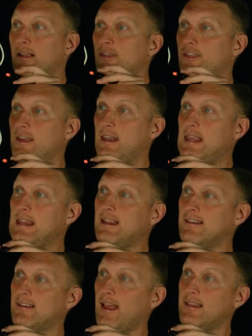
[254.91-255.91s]
then he
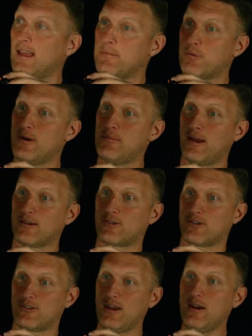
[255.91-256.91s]
can take that
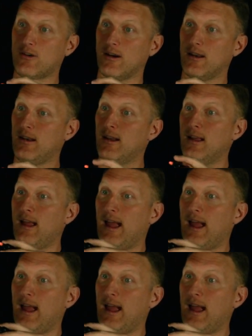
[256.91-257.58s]
pre-master secret